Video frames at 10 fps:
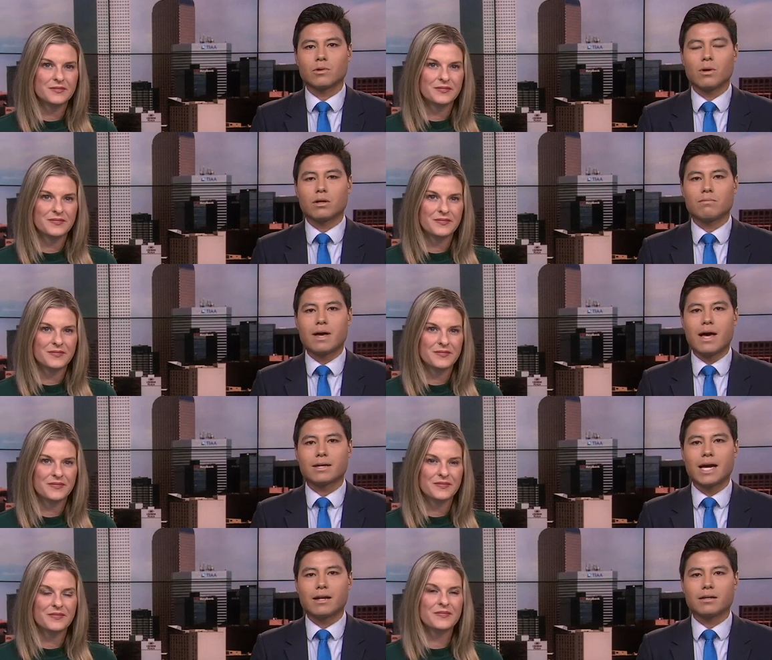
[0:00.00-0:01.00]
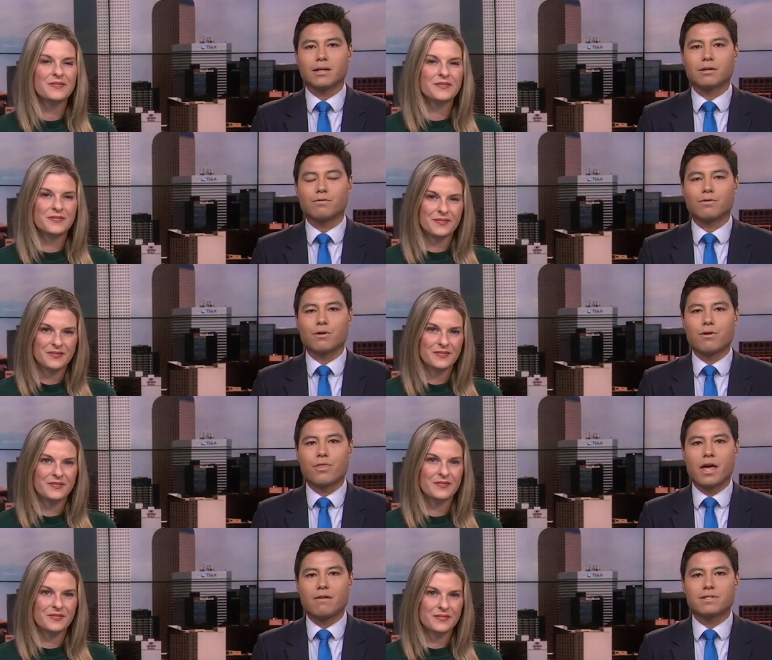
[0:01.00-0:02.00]
Speaker 1: Welcome back. Catalytic converter
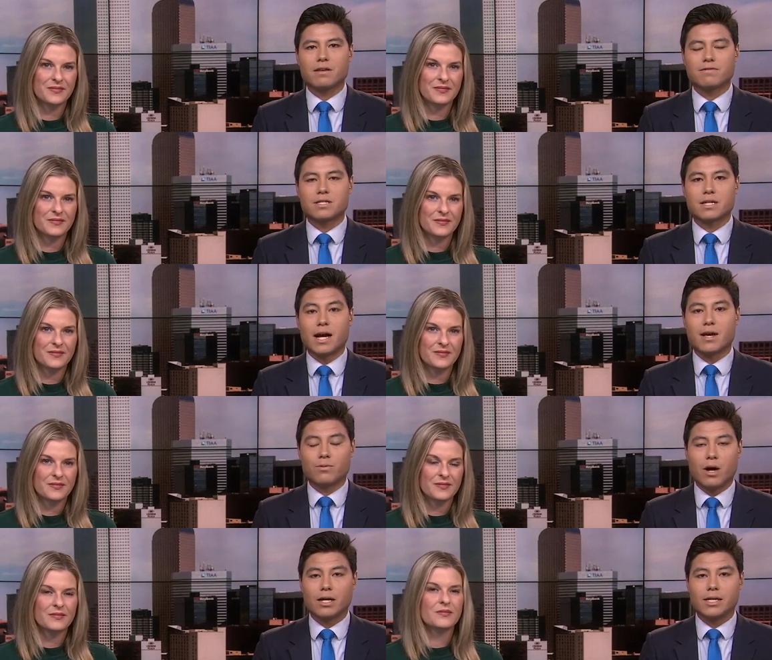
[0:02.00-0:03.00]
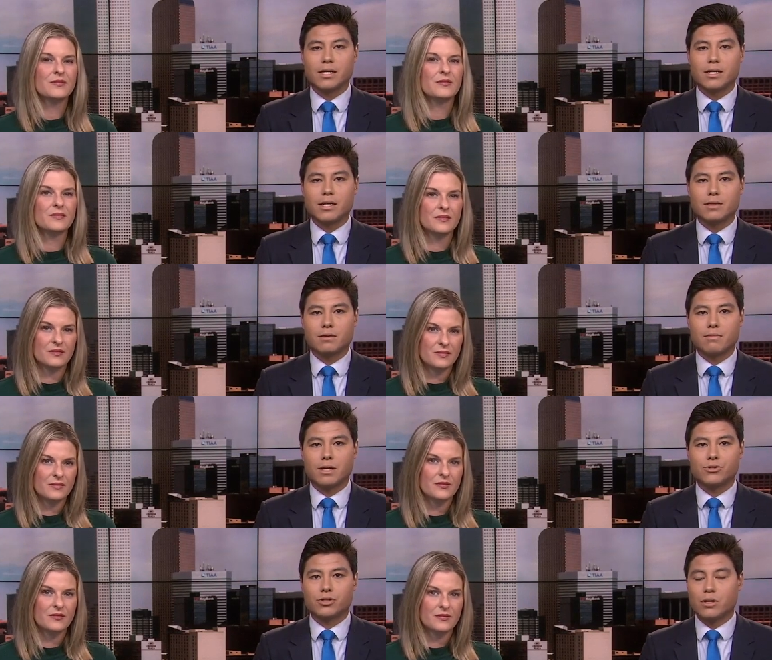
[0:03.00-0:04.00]
thefts have skyrocketed in the
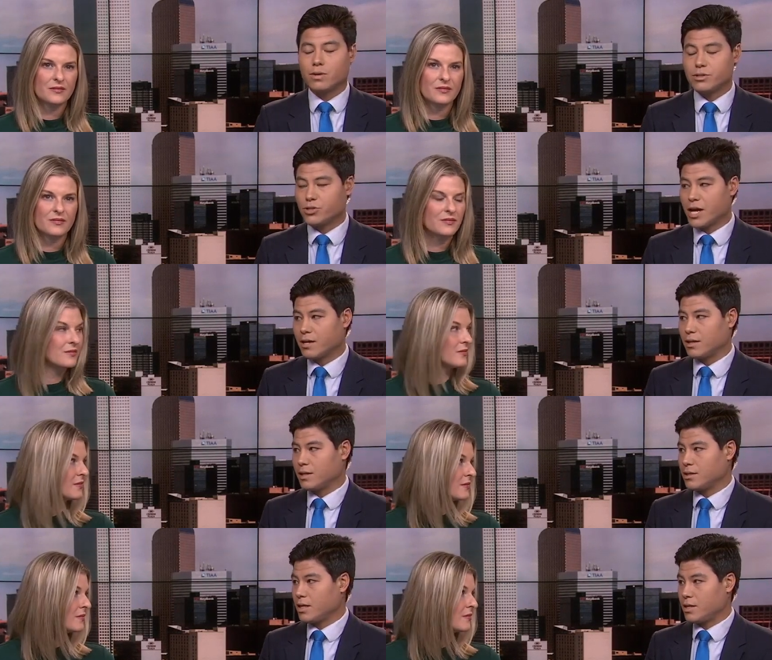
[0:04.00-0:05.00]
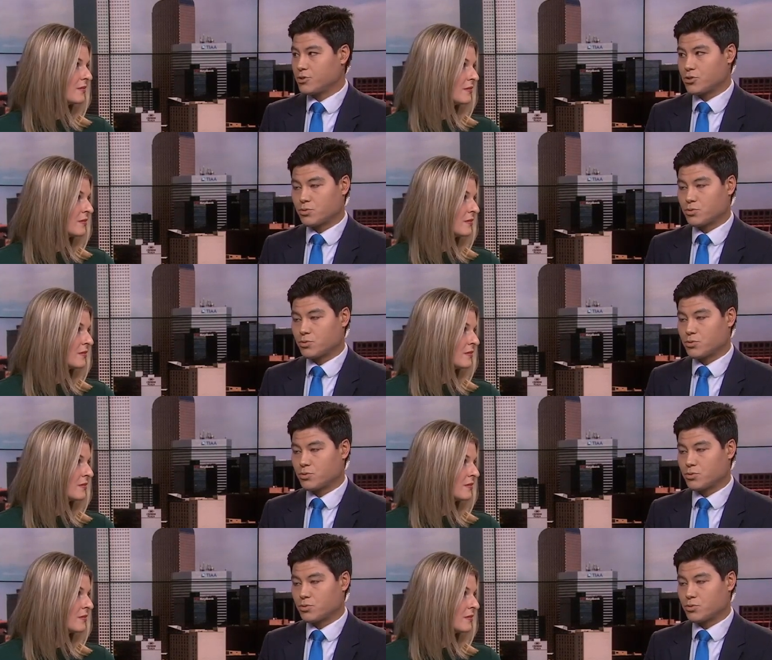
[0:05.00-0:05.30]
metro and Jacqueline. It's